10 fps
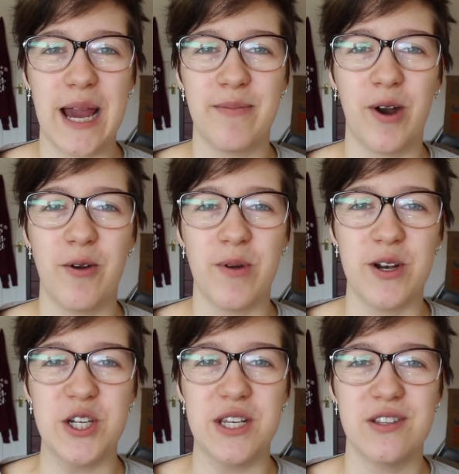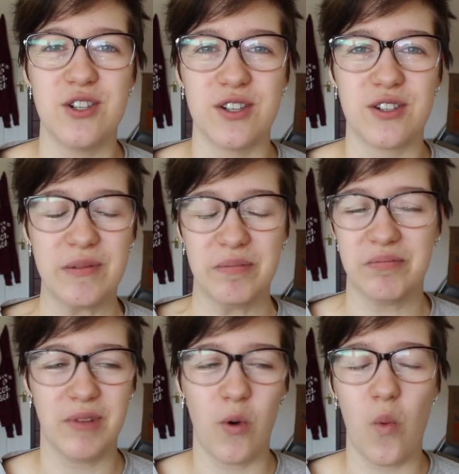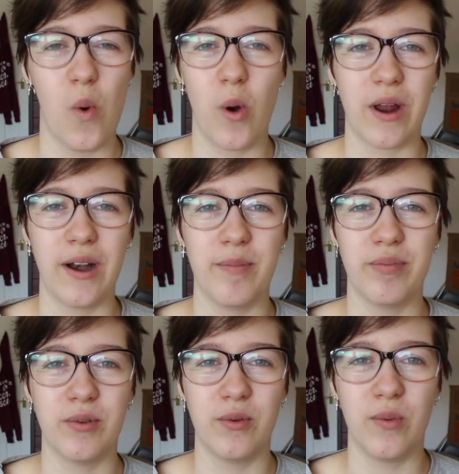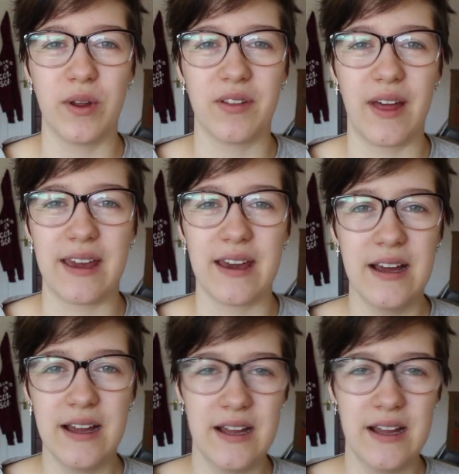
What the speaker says: camera when she's just woken up with like